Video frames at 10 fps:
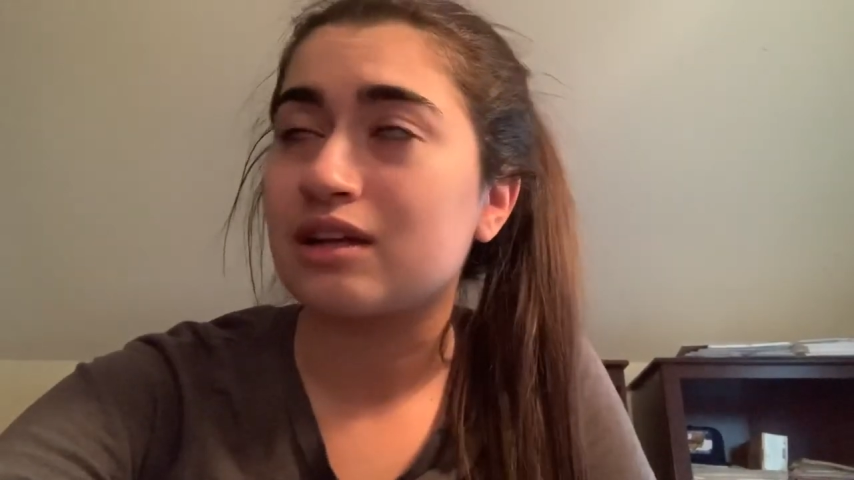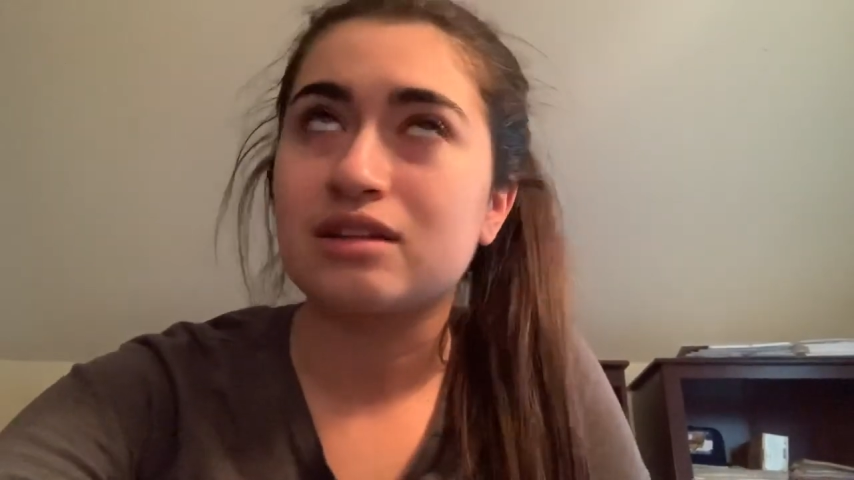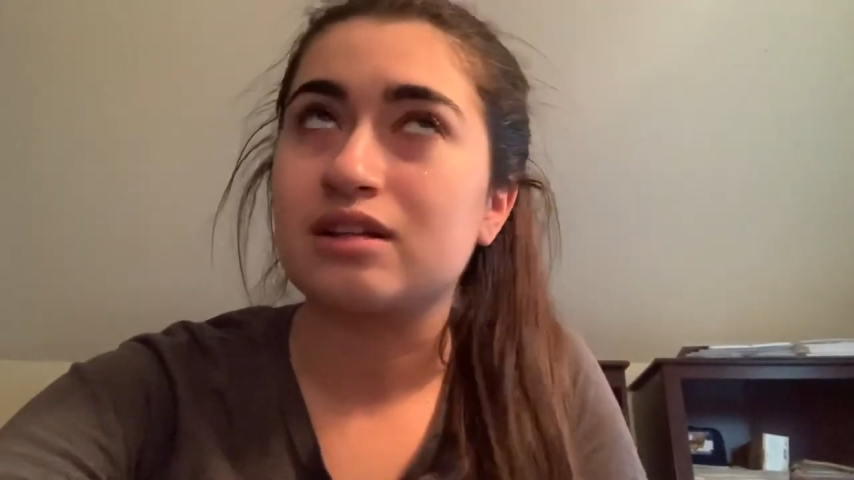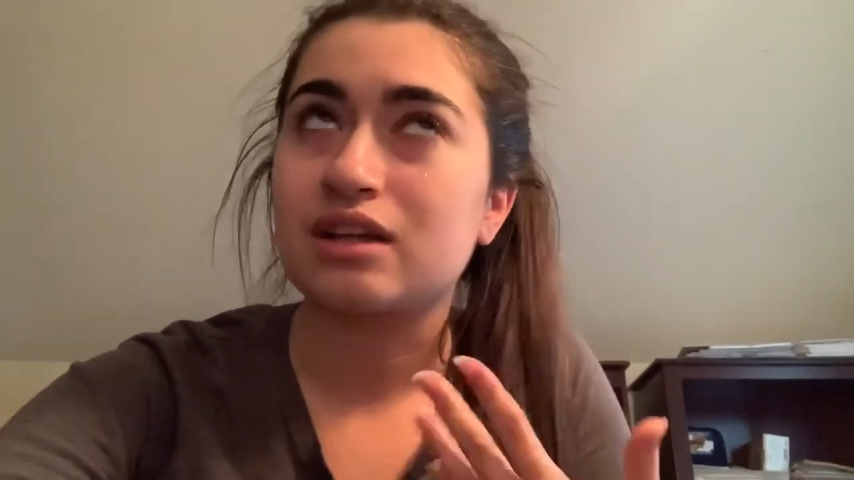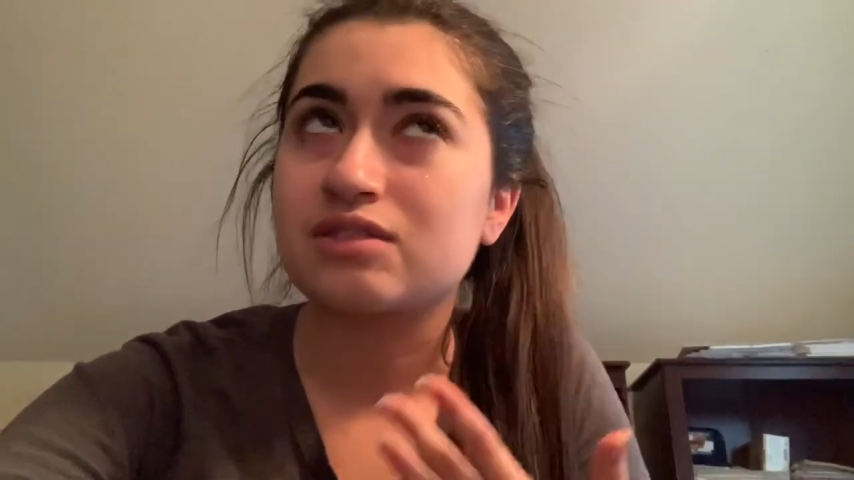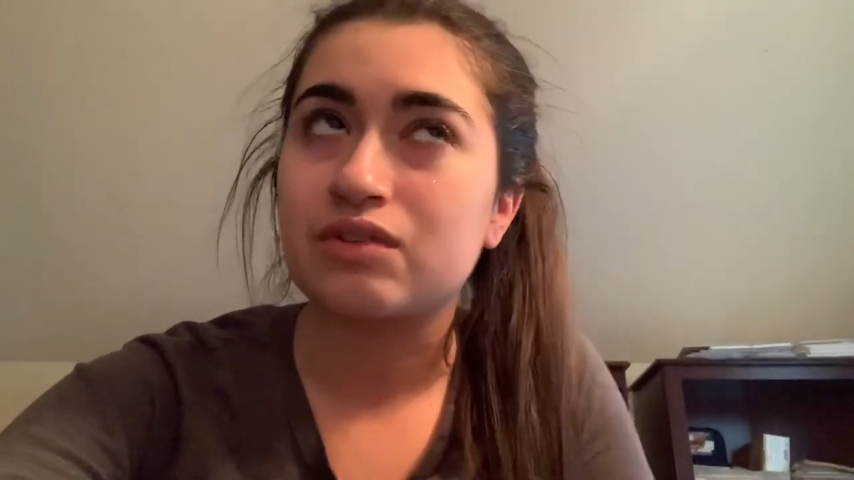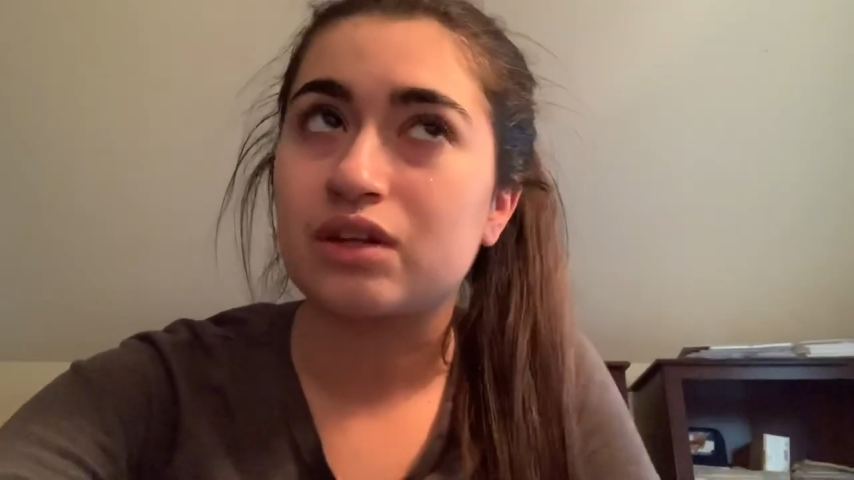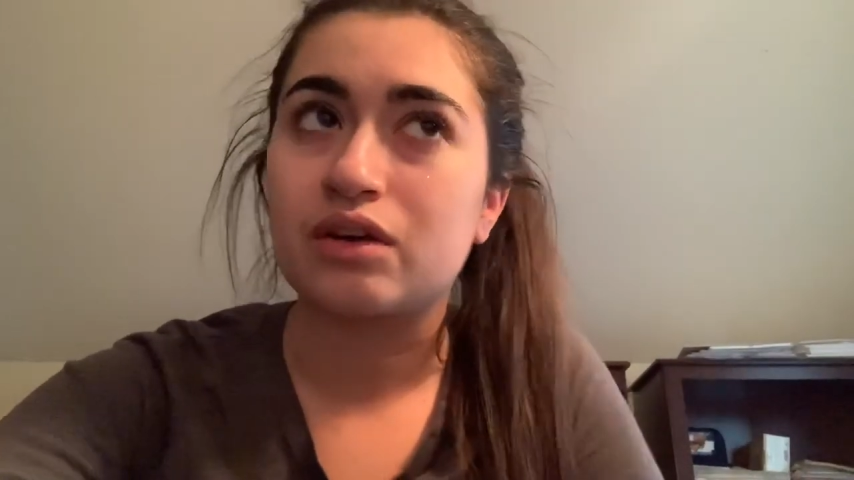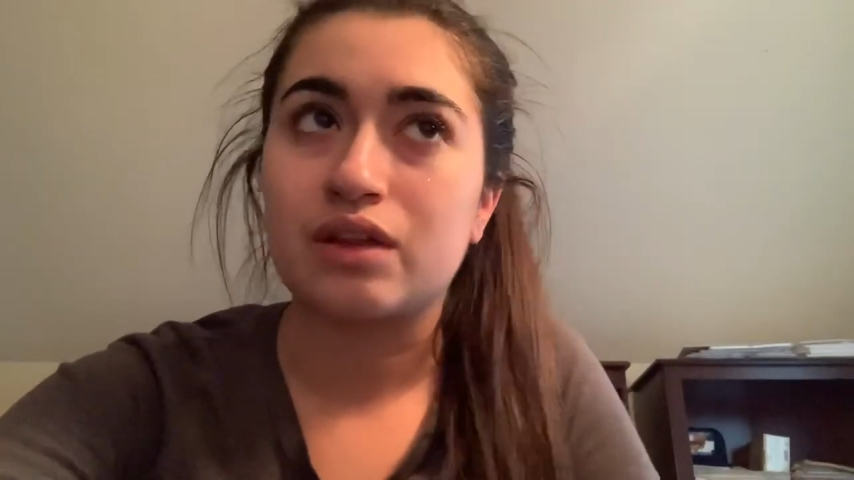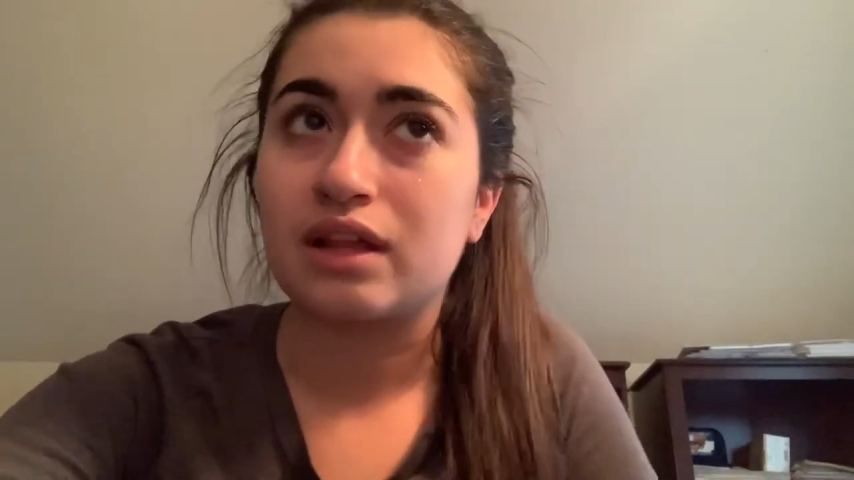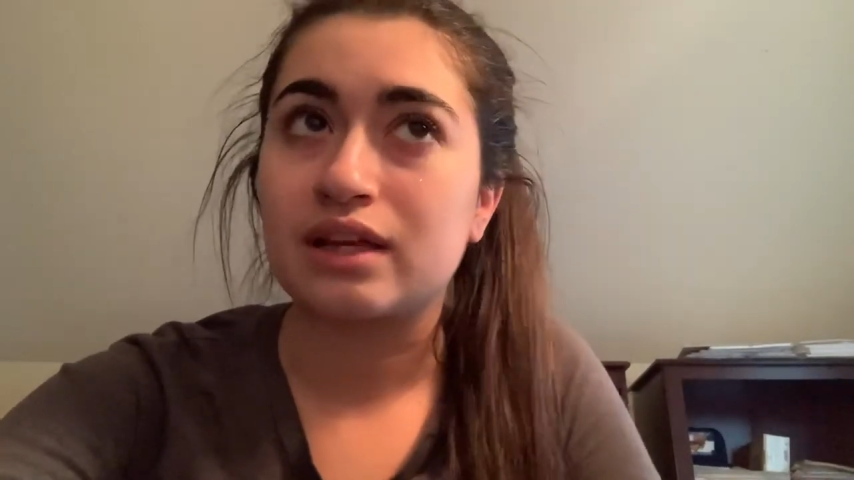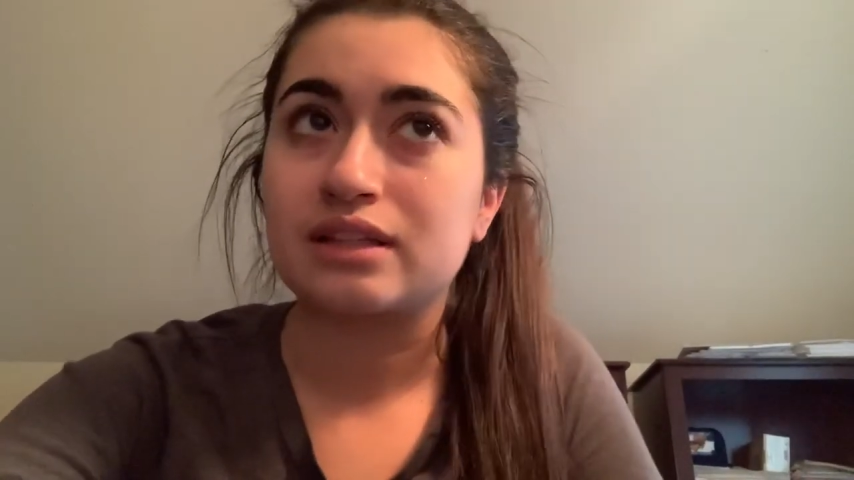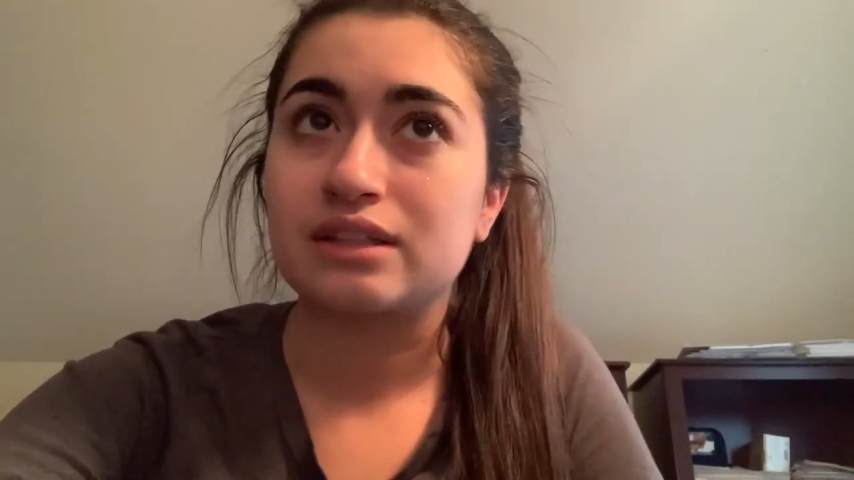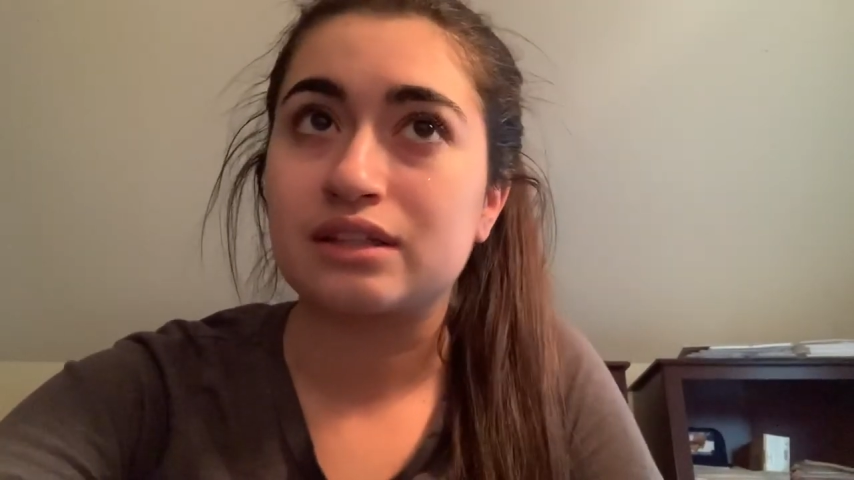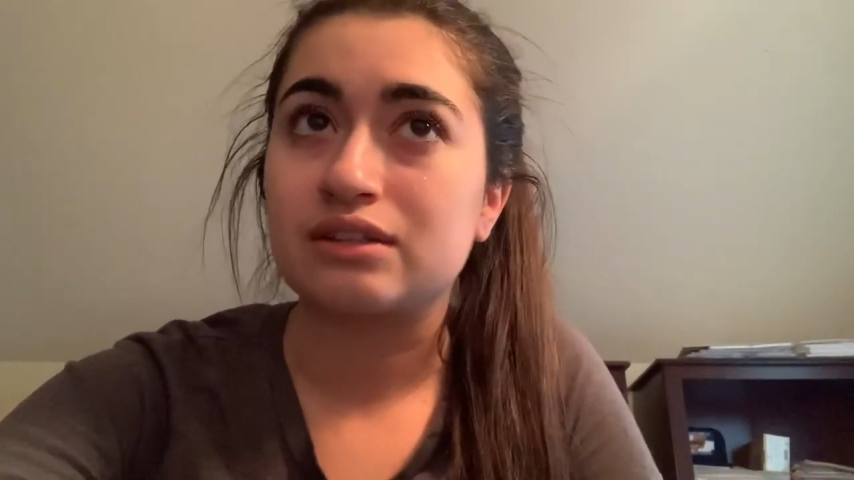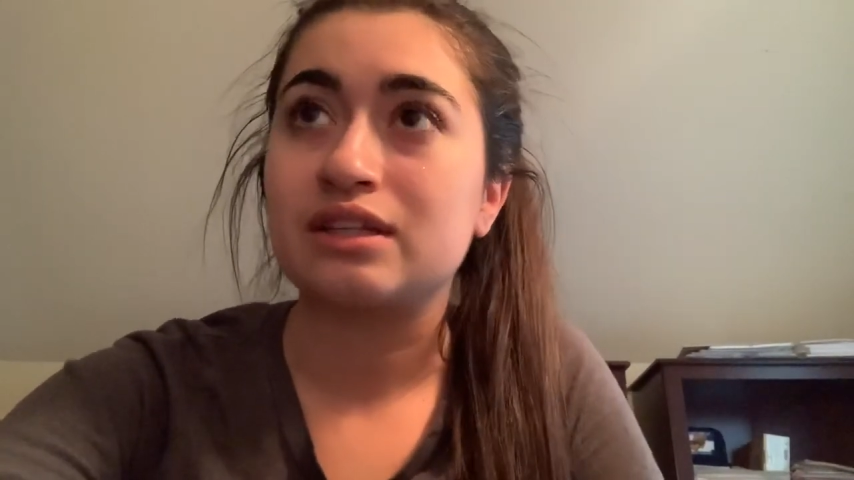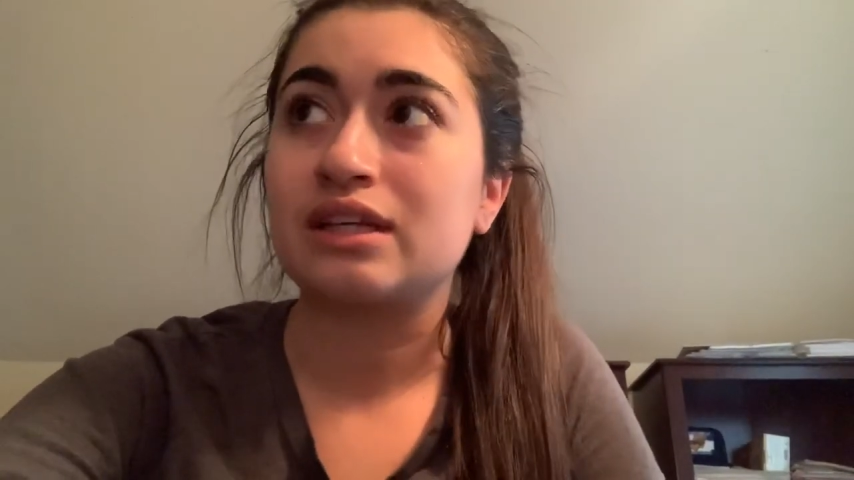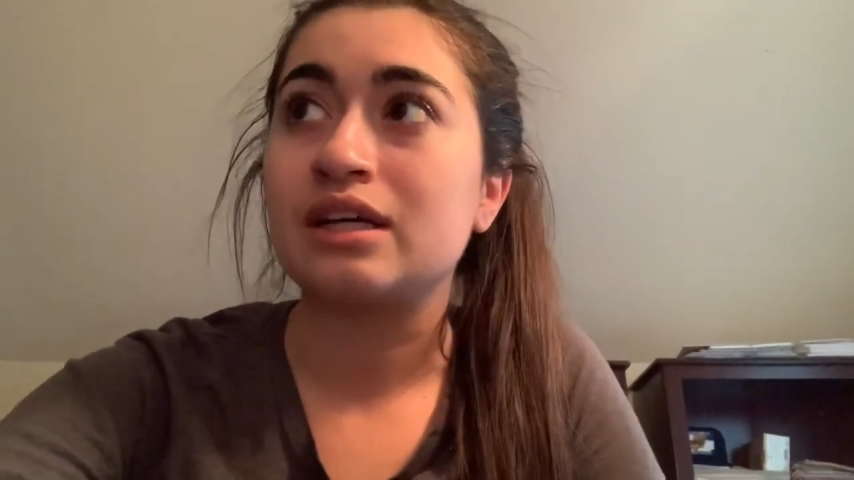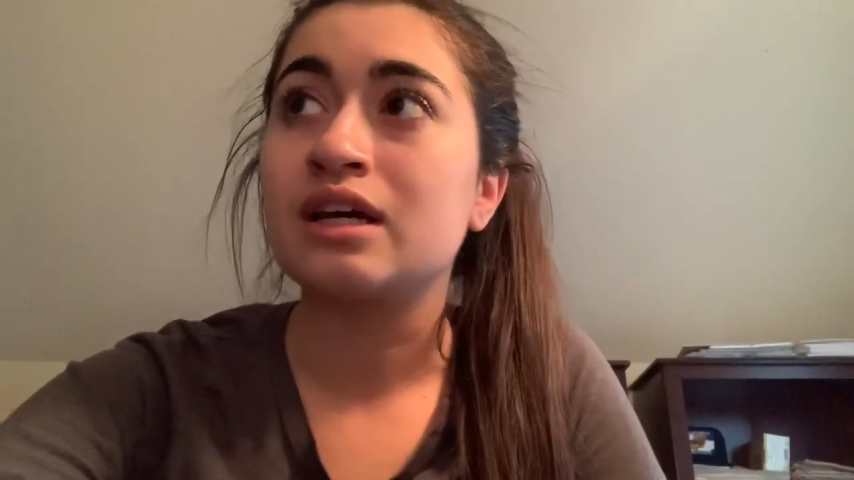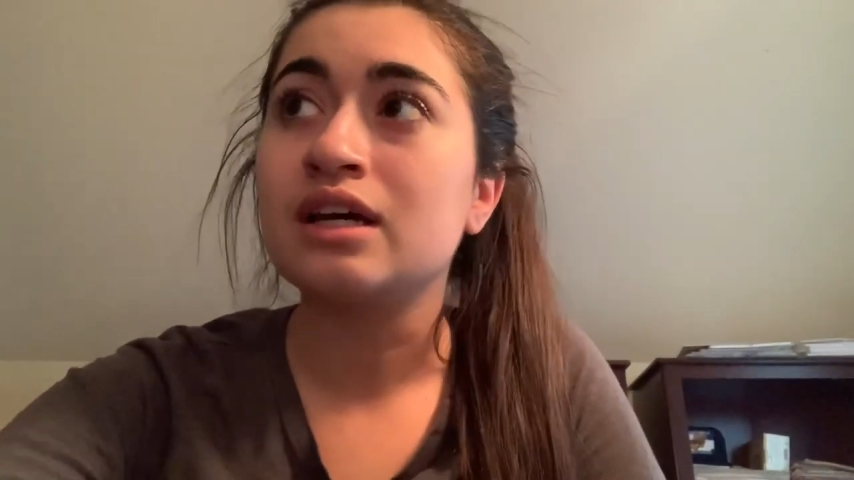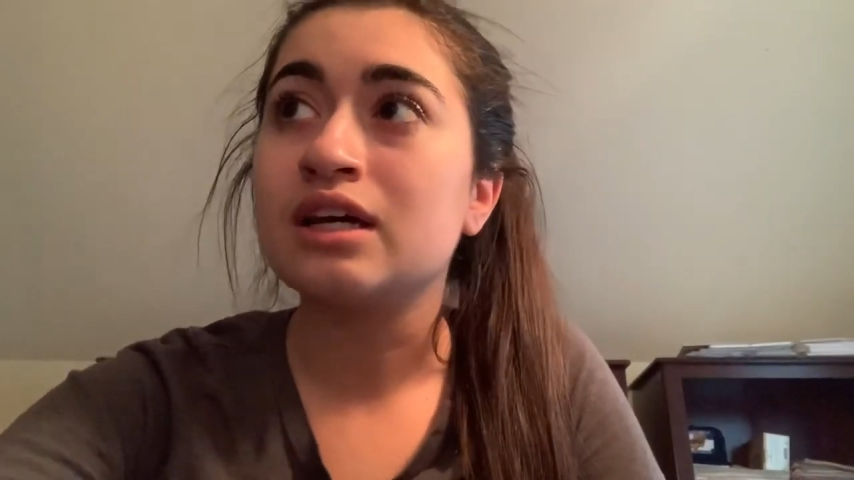in the next video that like literally